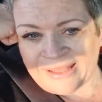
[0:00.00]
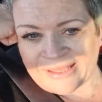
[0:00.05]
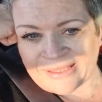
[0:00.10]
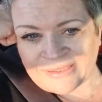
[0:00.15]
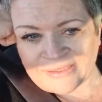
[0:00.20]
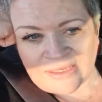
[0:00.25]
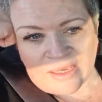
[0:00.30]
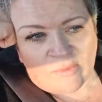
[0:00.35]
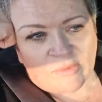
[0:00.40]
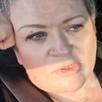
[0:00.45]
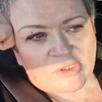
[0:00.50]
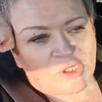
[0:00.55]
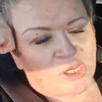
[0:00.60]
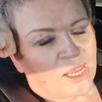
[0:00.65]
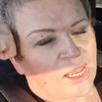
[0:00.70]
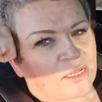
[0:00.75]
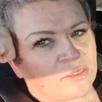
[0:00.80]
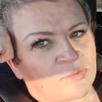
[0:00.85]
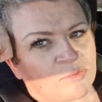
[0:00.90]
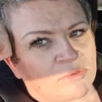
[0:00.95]
The sandwich I
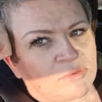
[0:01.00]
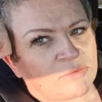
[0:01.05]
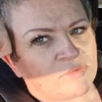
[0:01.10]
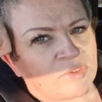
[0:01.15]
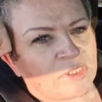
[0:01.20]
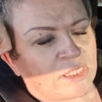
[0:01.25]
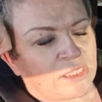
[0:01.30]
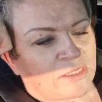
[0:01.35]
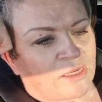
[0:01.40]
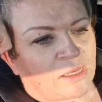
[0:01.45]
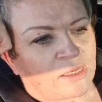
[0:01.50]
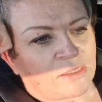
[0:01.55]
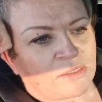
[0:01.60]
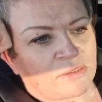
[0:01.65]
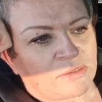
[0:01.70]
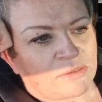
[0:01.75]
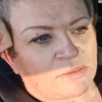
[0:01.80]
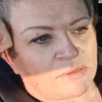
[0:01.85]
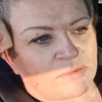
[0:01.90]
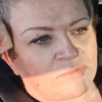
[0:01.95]
had was really
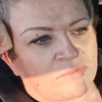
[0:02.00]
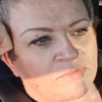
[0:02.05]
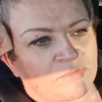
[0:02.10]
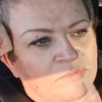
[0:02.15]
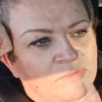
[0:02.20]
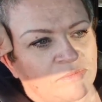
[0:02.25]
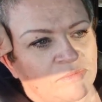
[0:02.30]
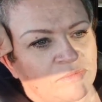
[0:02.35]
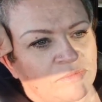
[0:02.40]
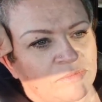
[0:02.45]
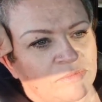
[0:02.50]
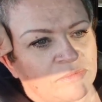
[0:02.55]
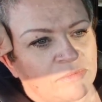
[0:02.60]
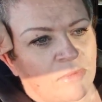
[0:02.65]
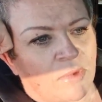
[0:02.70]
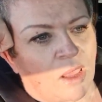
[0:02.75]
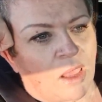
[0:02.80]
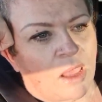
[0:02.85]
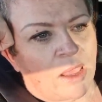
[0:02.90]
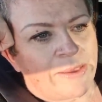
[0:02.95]
nice.
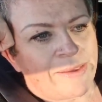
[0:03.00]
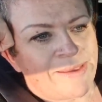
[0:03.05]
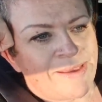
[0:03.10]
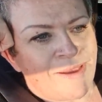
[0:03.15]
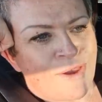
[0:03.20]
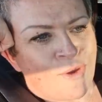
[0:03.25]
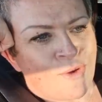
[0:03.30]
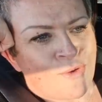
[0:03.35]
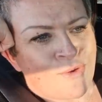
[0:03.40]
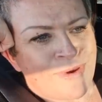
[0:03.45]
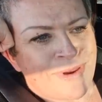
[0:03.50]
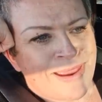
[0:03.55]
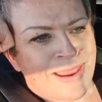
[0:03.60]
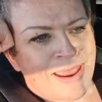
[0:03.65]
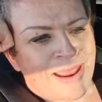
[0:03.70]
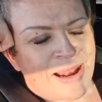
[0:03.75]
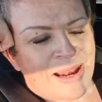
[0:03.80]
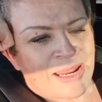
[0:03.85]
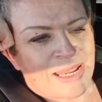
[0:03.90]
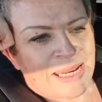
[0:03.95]

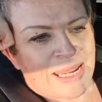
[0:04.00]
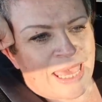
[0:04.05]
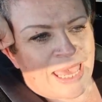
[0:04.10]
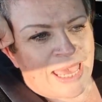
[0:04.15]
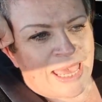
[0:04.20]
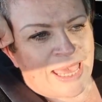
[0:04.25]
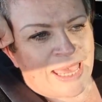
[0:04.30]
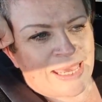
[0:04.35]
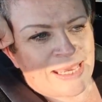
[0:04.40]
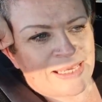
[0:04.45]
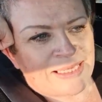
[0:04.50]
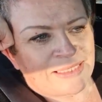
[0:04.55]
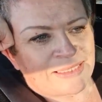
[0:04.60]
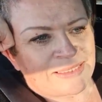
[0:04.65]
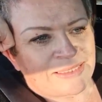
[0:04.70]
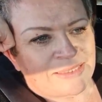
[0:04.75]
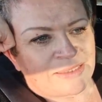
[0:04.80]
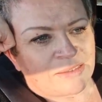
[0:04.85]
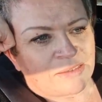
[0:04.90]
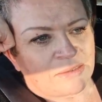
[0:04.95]
Really
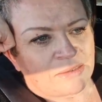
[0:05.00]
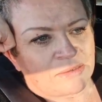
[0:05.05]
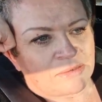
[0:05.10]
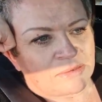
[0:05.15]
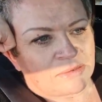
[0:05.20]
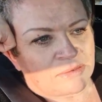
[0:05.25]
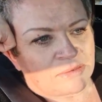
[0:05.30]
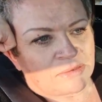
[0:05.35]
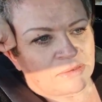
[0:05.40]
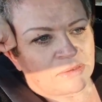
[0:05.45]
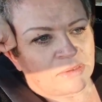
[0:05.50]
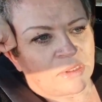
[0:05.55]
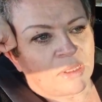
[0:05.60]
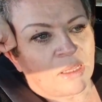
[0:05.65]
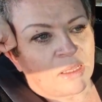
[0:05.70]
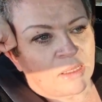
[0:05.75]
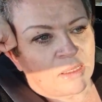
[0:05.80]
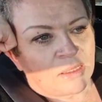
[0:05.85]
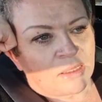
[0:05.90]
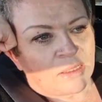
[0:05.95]
nice.
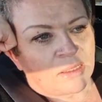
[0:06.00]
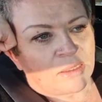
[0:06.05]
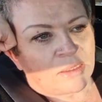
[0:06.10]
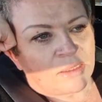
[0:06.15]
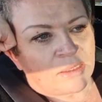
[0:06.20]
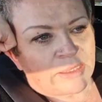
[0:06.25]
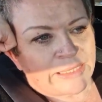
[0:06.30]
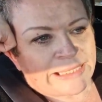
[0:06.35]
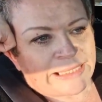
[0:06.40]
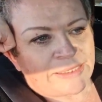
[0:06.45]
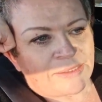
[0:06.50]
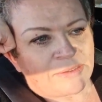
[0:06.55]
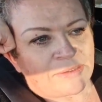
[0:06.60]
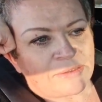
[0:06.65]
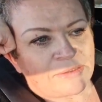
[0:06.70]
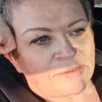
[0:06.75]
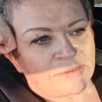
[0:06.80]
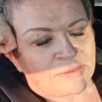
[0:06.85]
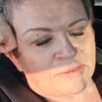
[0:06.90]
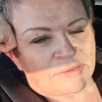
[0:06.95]

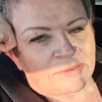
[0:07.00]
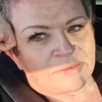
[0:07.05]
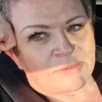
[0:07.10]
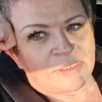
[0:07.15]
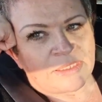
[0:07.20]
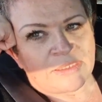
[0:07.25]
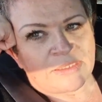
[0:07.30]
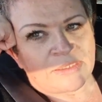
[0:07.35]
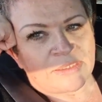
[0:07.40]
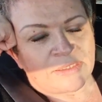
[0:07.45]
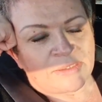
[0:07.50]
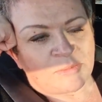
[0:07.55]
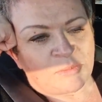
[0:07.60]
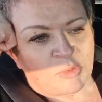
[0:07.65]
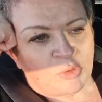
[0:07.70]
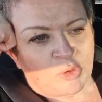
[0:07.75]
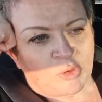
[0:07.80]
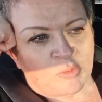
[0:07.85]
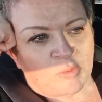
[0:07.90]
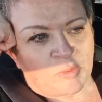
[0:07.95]
Lidl's seeded
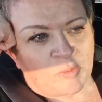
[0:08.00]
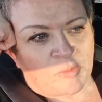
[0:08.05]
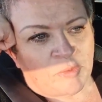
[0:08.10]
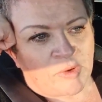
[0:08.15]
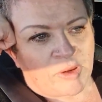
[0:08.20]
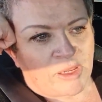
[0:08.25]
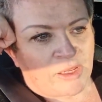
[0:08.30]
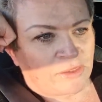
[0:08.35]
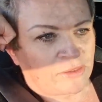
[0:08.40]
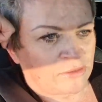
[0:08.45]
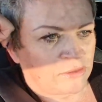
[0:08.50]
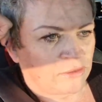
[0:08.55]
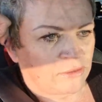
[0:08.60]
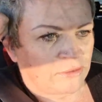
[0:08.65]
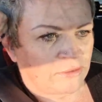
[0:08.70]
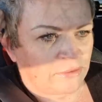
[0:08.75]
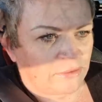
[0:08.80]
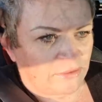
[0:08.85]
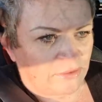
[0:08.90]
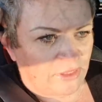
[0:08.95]
bloomer bread.
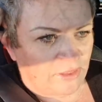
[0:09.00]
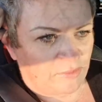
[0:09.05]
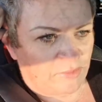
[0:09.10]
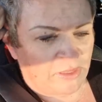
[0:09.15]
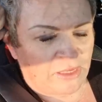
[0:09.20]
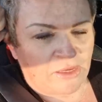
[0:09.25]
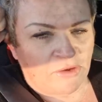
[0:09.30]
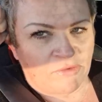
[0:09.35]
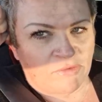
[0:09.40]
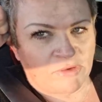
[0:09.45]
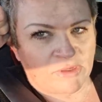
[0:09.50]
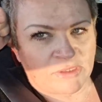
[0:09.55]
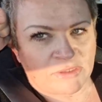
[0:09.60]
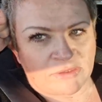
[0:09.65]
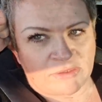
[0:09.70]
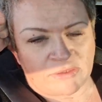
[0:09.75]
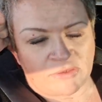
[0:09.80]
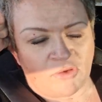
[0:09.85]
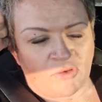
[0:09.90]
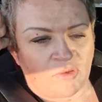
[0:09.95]
Their
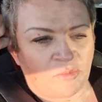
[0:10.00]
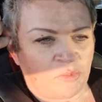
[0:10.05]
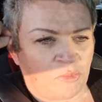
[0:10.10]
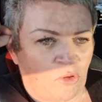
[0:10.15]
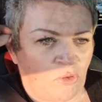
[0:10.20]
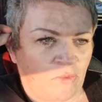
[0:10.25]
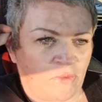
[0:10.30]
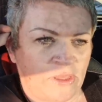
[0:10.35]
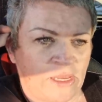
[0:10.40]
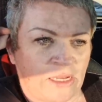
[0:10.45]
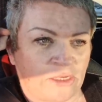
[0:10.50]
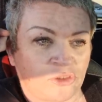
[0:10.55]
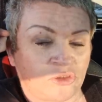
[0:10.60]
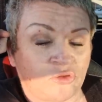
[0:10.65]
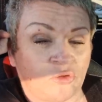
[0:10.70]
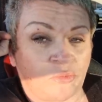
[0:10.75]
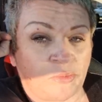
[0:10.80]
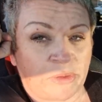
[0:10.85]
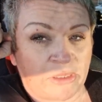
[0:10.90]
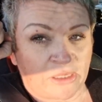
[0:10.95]
bakery's not on the
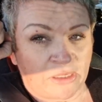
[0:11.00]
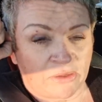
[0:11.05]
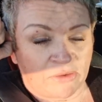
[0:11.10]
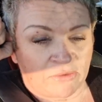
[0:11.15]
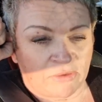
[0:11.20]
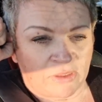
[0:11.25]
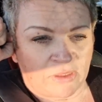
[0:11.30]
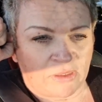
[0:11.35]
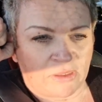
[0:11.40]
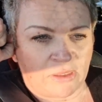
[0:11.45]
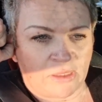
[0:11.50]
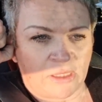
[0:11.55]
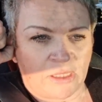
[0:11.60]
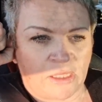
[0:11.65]
actual bakery,